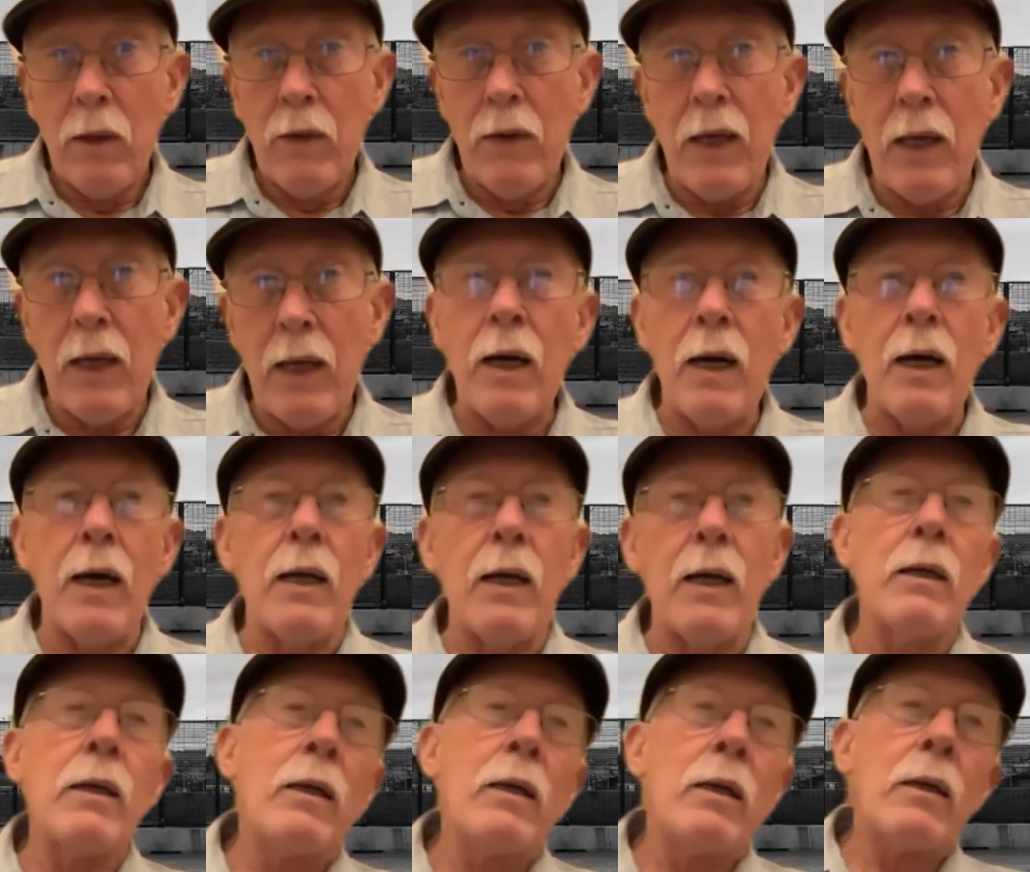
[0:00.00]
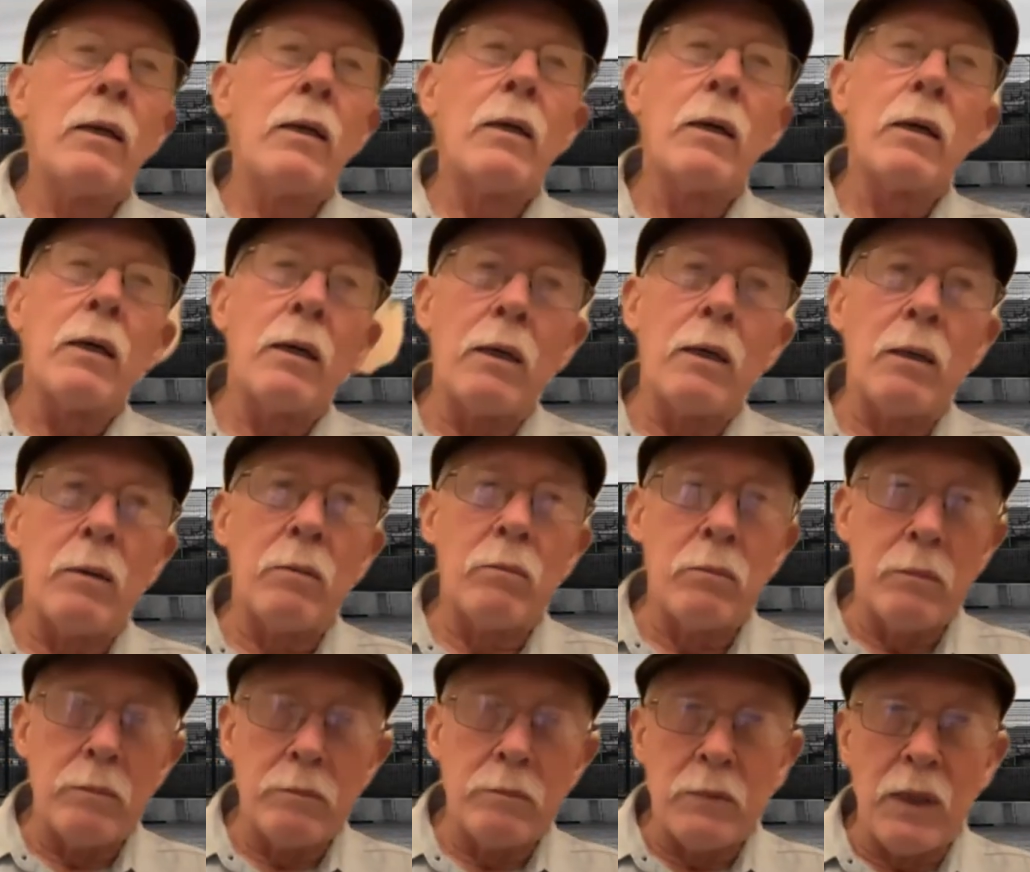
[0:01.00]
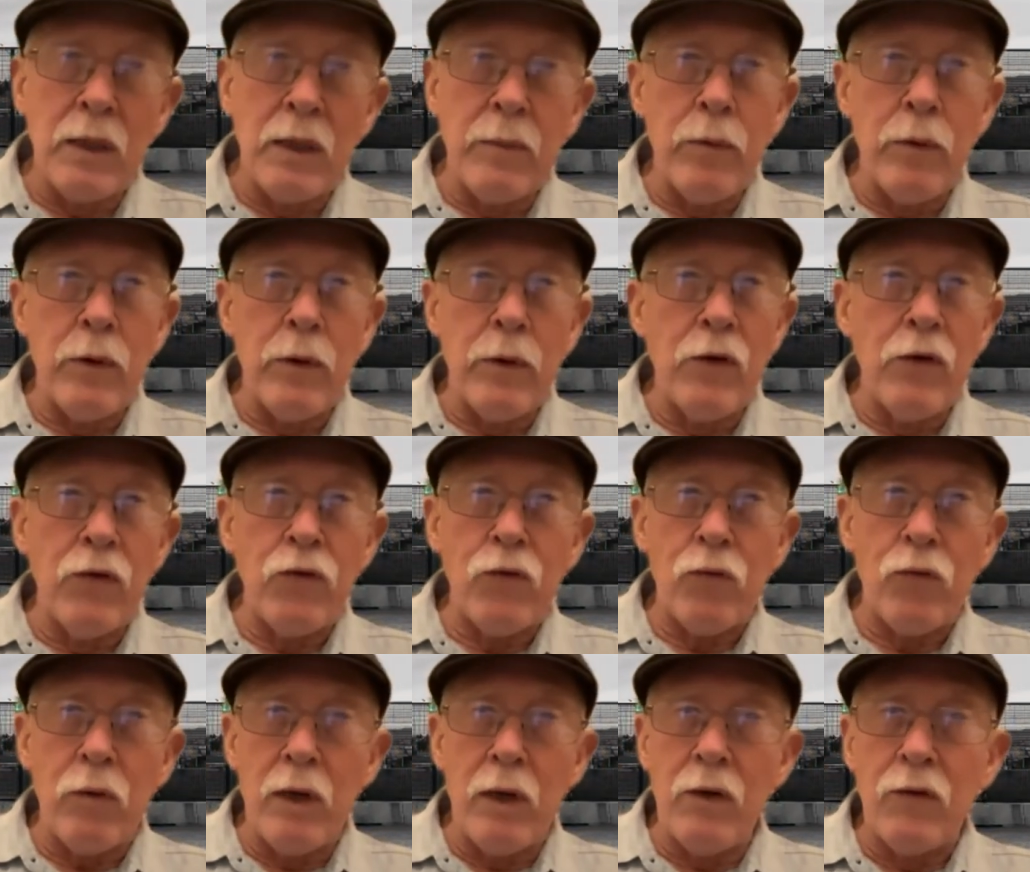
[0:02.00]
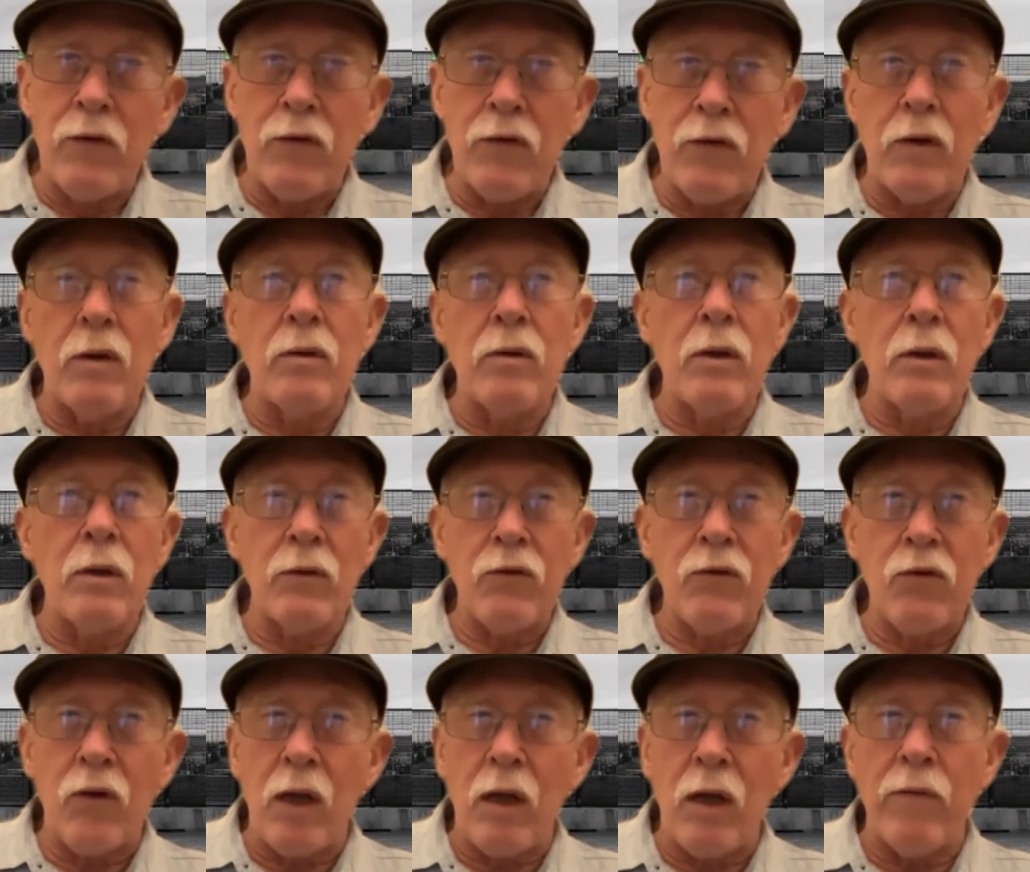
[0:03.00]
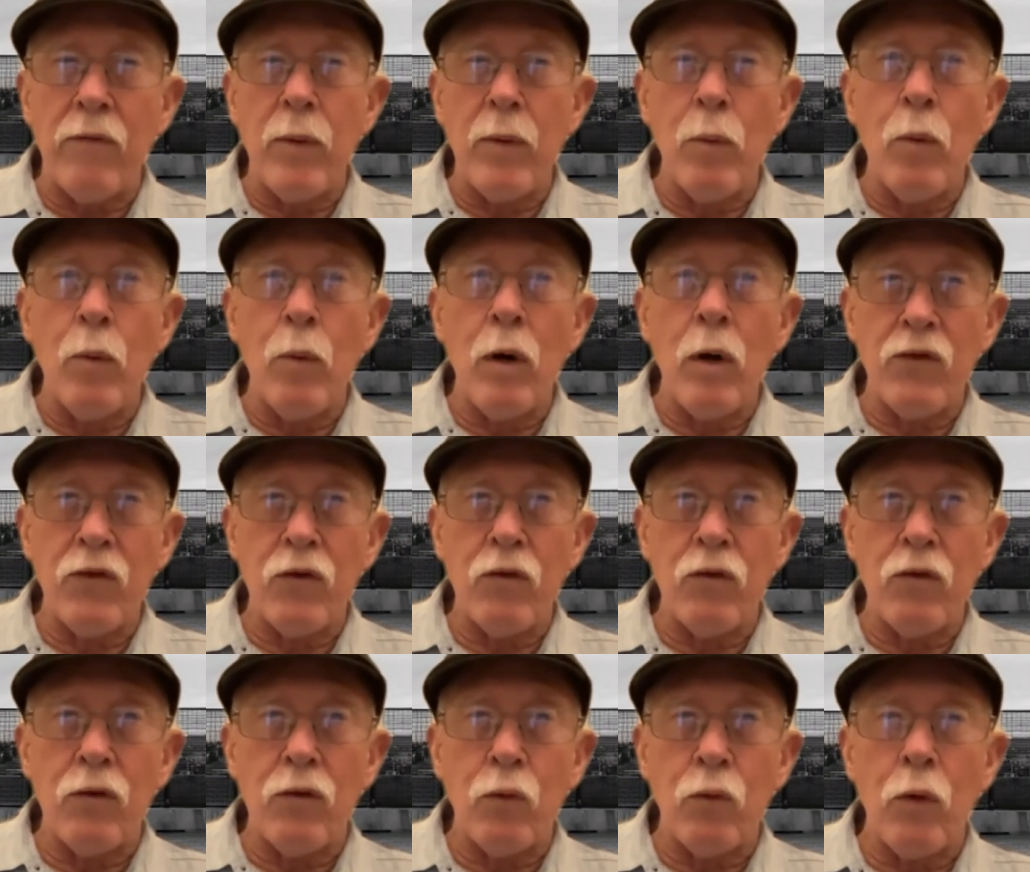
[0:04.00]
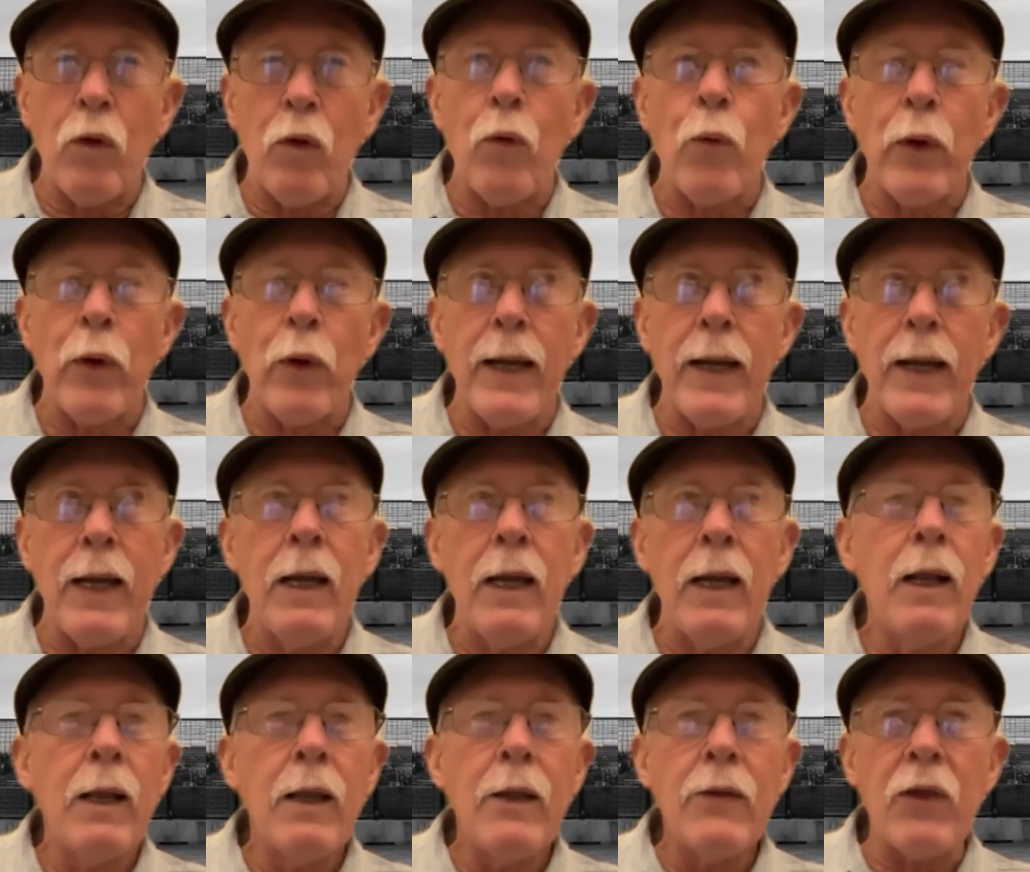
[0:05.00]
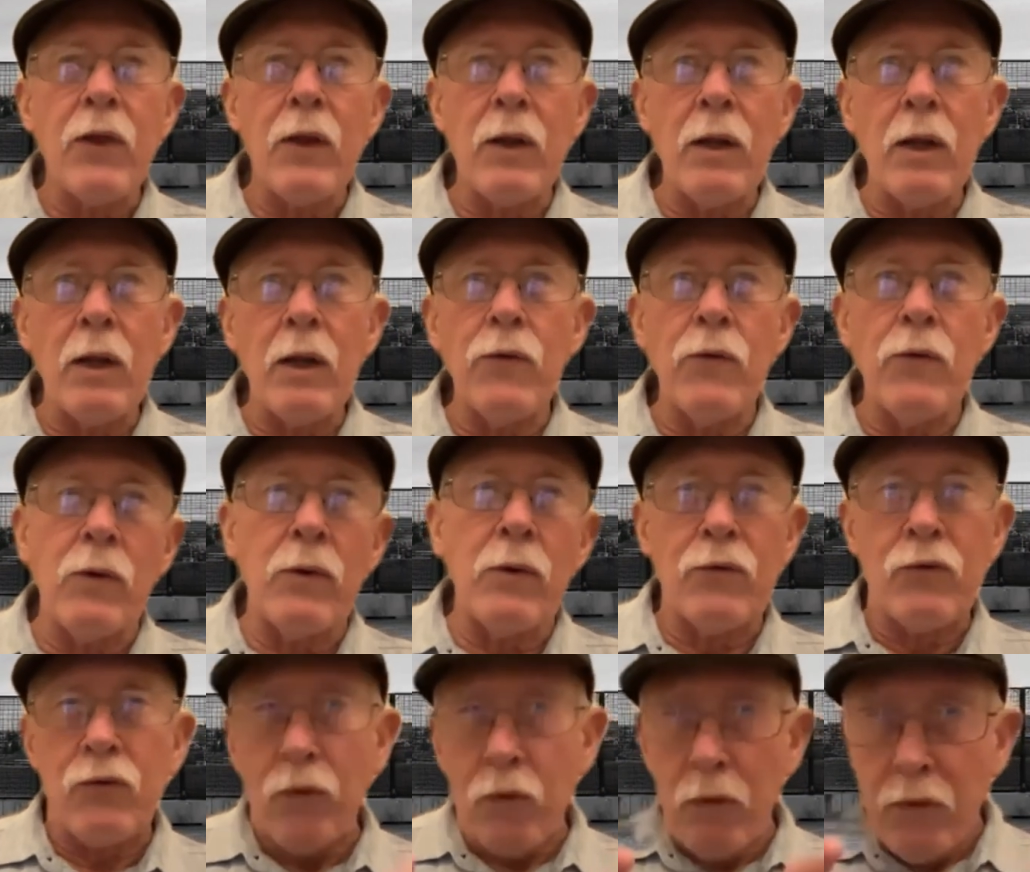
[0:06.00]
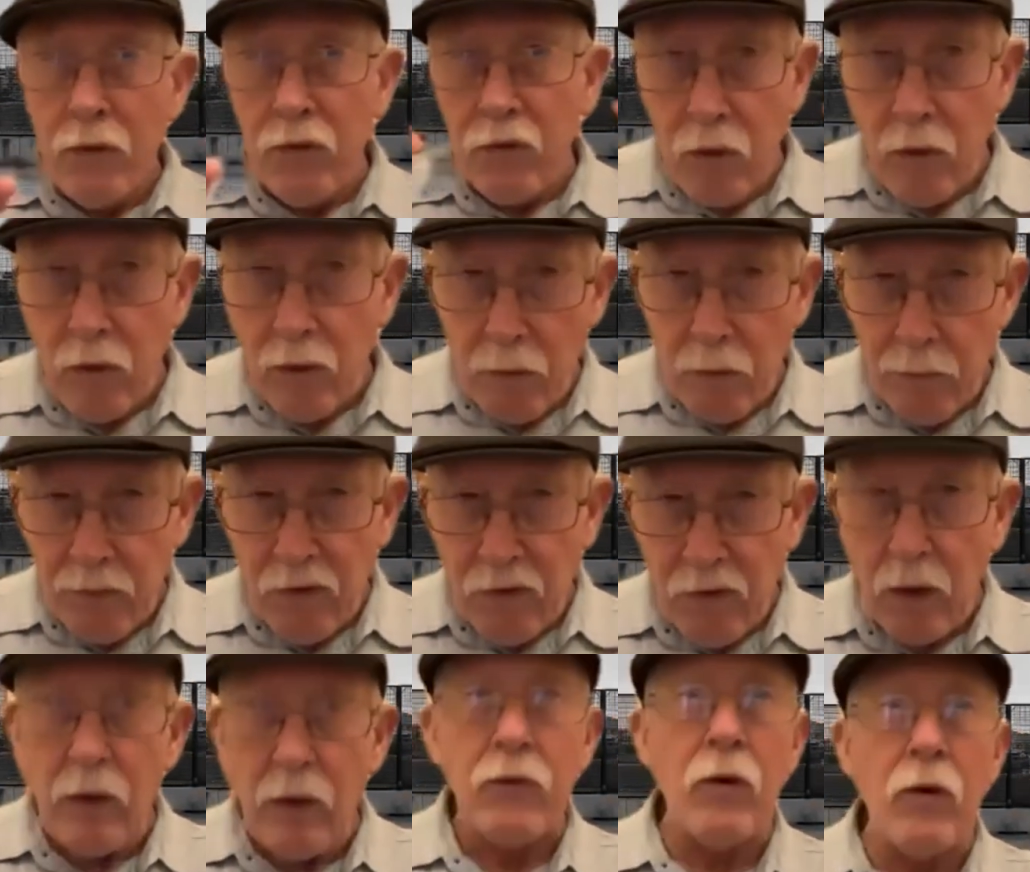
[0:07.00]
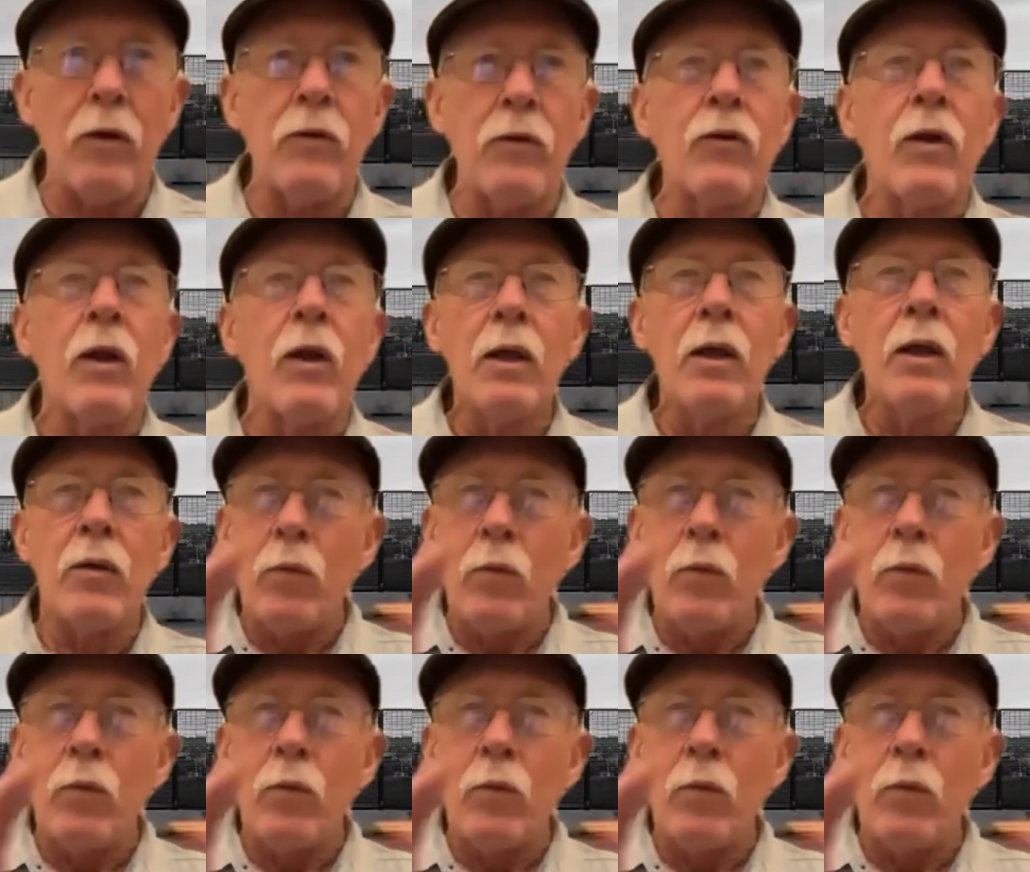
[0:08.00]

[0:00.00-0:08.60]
They got um, labor and industries and the state government in Washington to agree that under certain circumstances,